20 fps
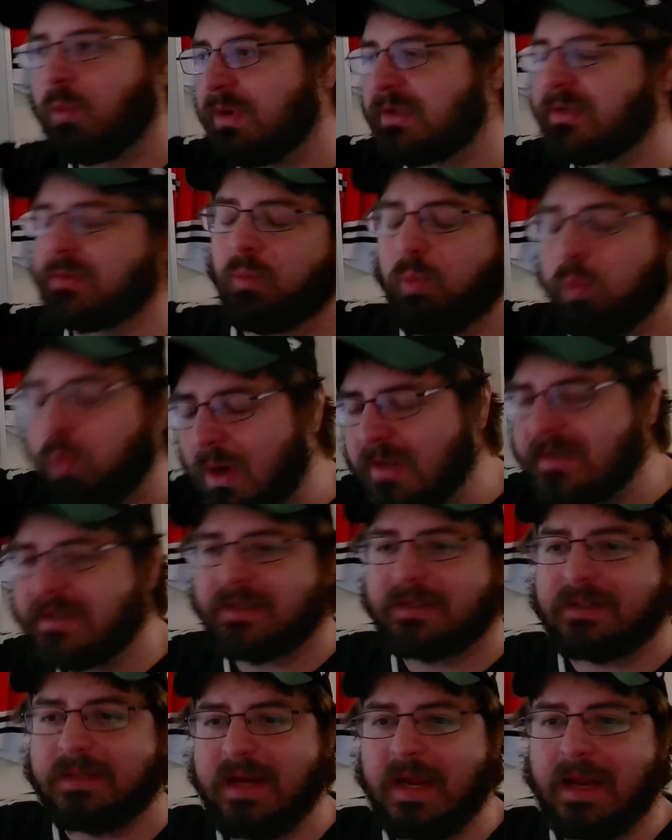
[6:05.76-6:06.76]
what's his
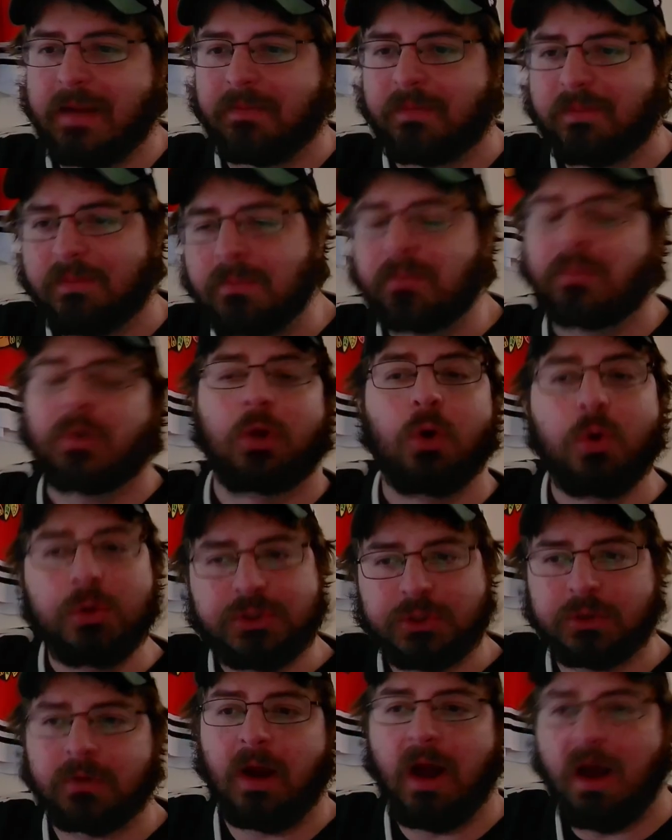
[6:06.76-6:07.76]
name?
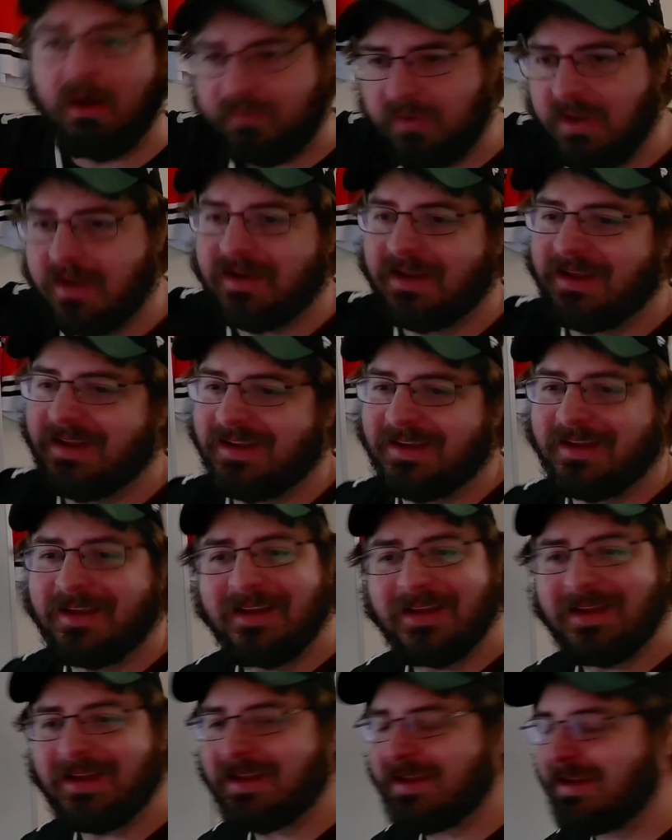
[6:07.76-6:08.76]
Kucherov.
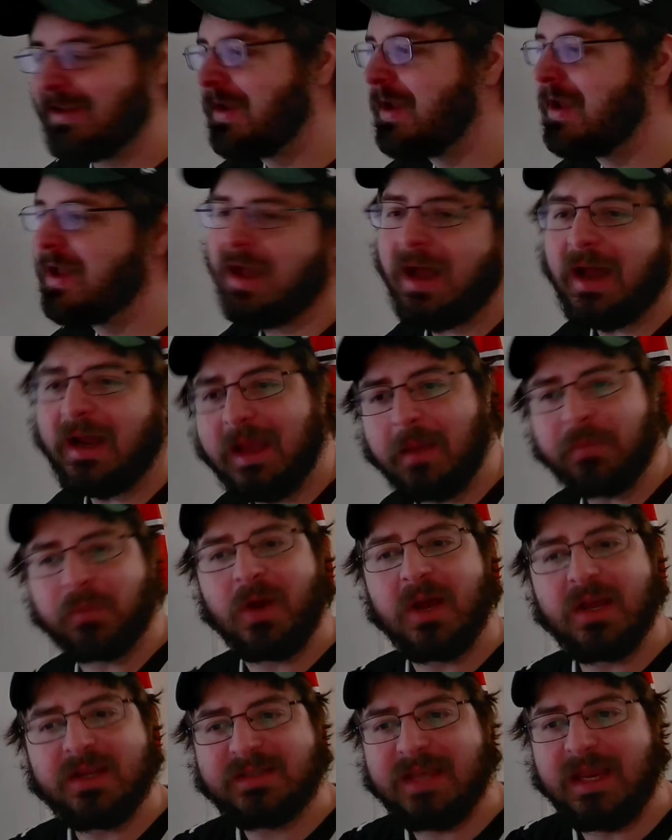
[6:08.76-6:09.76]
I kept wanting to
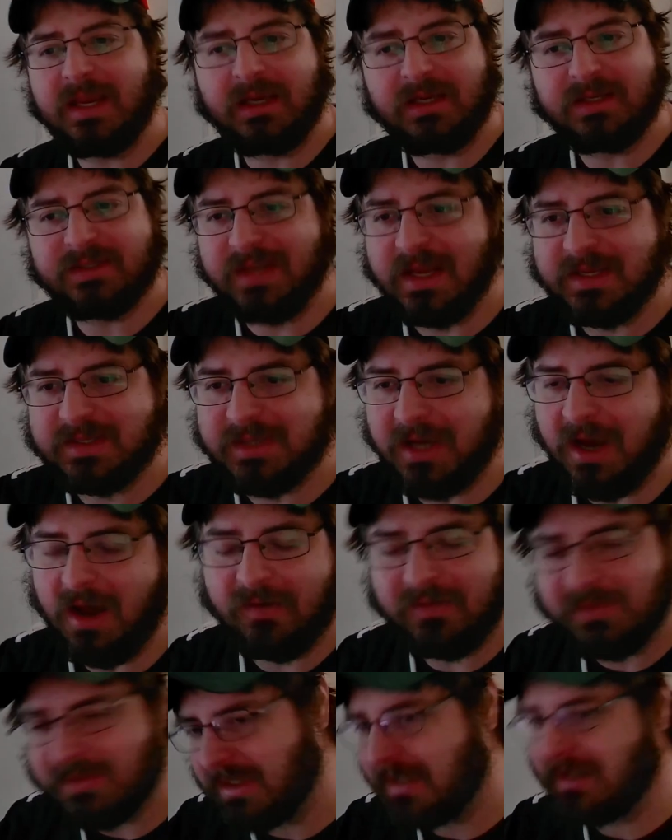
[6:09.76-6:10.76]
say Kuznetsov.
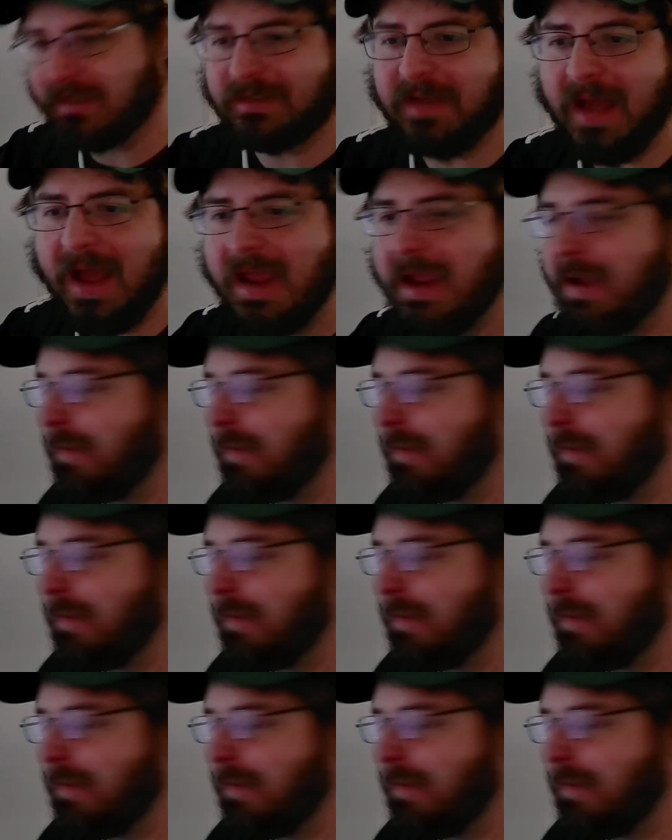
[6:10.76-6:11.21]
It's not him.